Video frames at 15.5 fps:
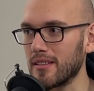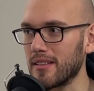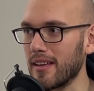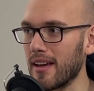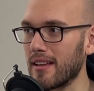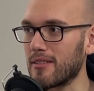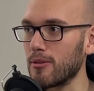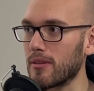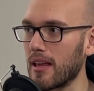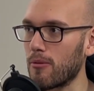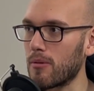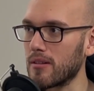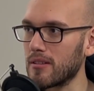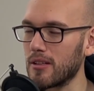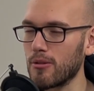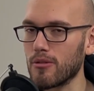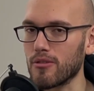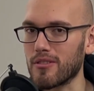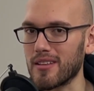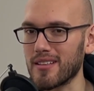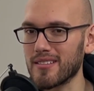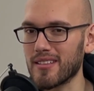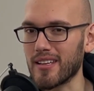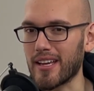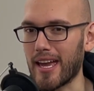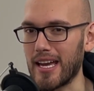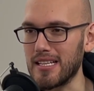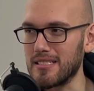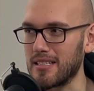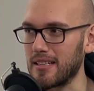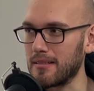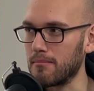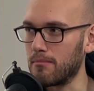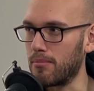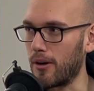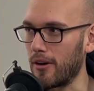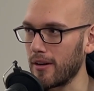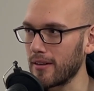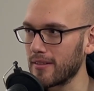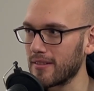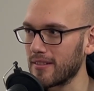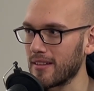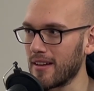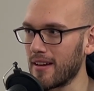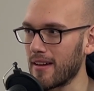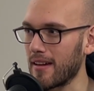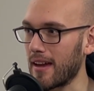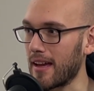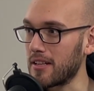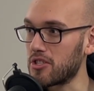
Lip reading: Yeah, dude, that one little thing is like $18 and